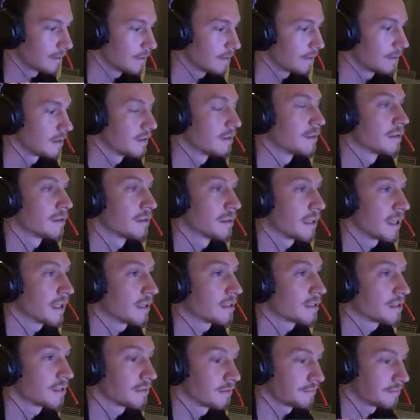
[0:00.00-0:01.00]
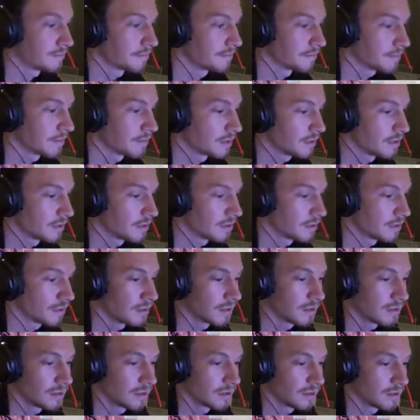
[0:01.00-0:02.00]
my weather nubbins are picking up severe
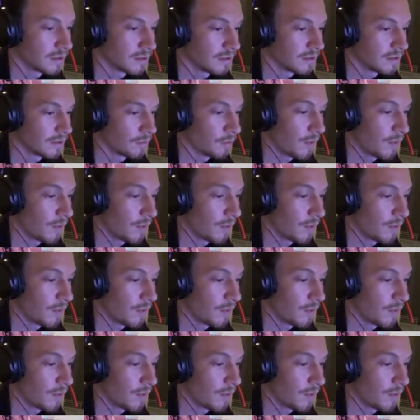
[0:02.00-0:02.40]
radiation